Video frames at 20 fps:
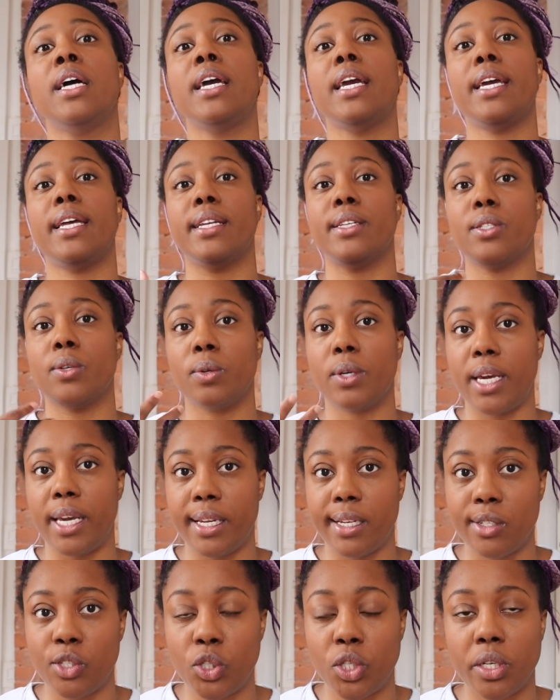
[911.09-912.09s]
It is okay
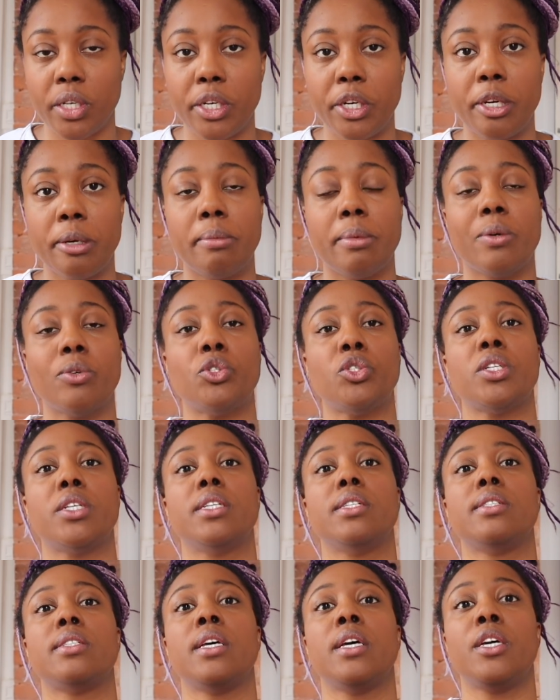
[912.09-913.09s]
to share your
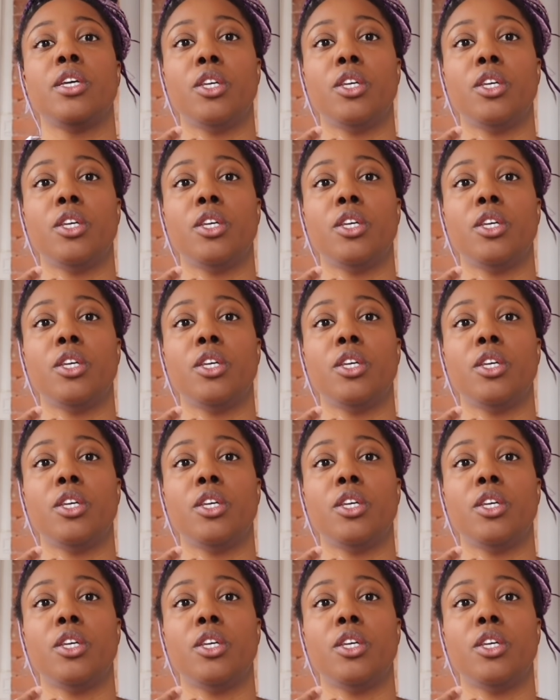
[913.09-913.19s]
emotions.